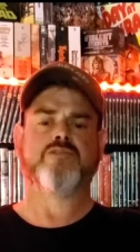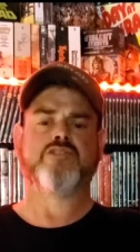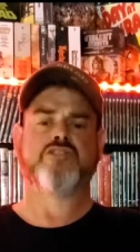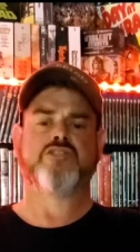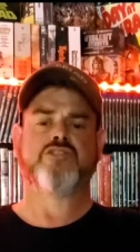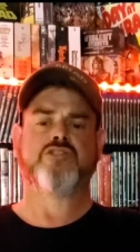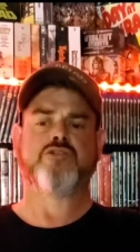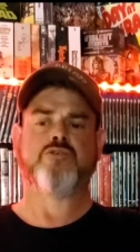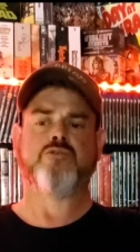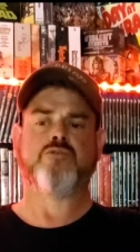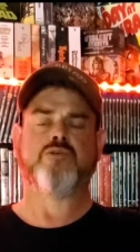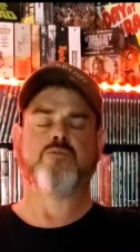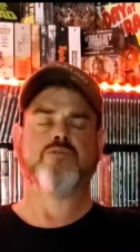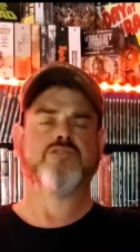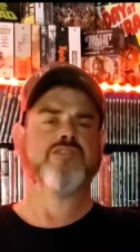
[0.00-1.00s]

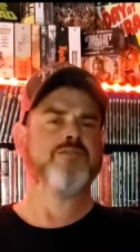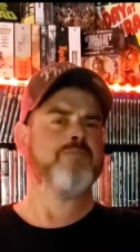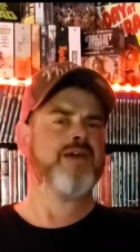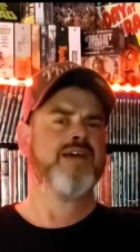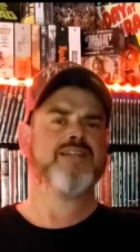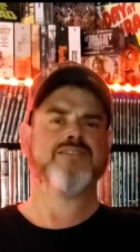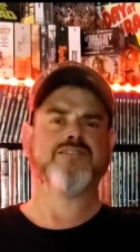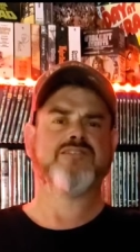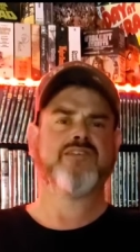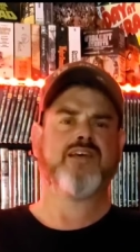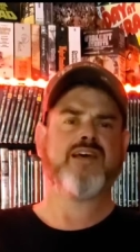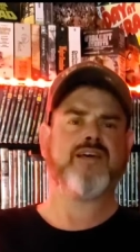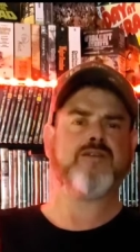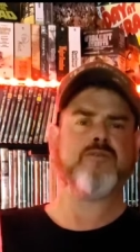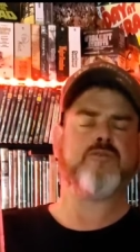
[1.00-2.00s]
shoot, I want to say Man in the
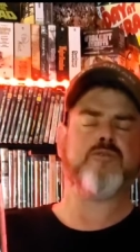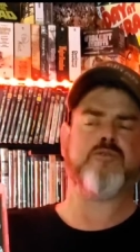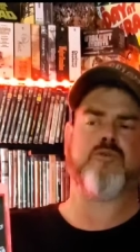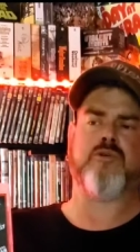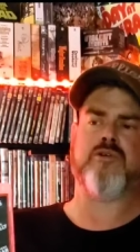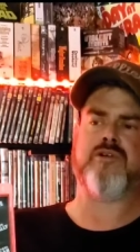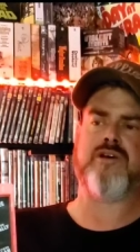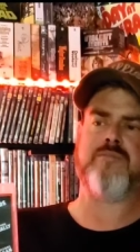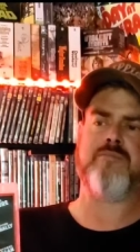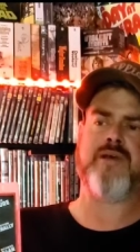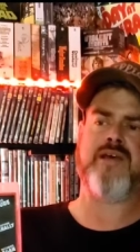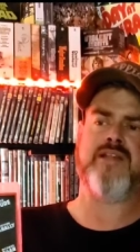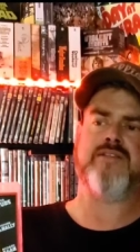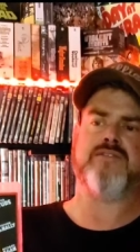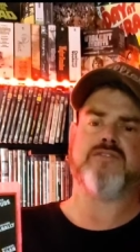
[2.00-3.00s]
Saddle or not
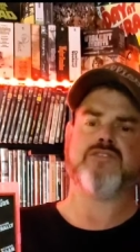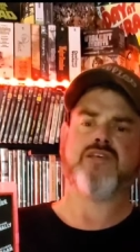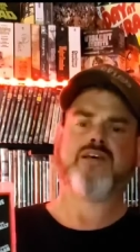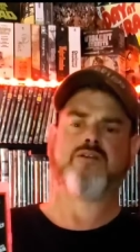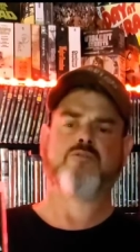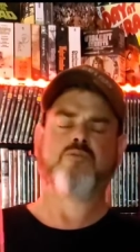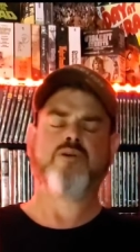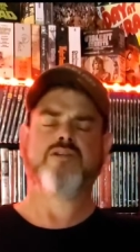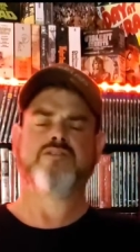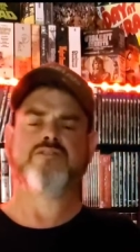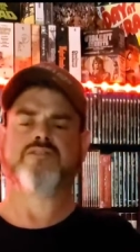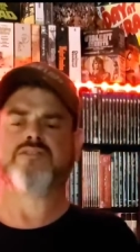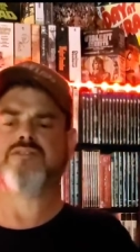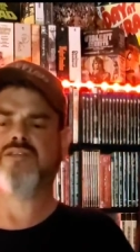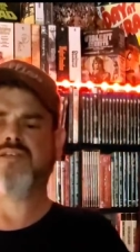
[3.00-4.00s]
Man in the Saddle. What
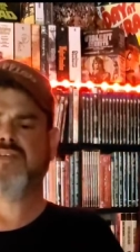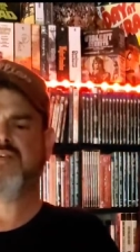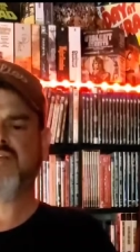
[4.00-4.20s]
is it?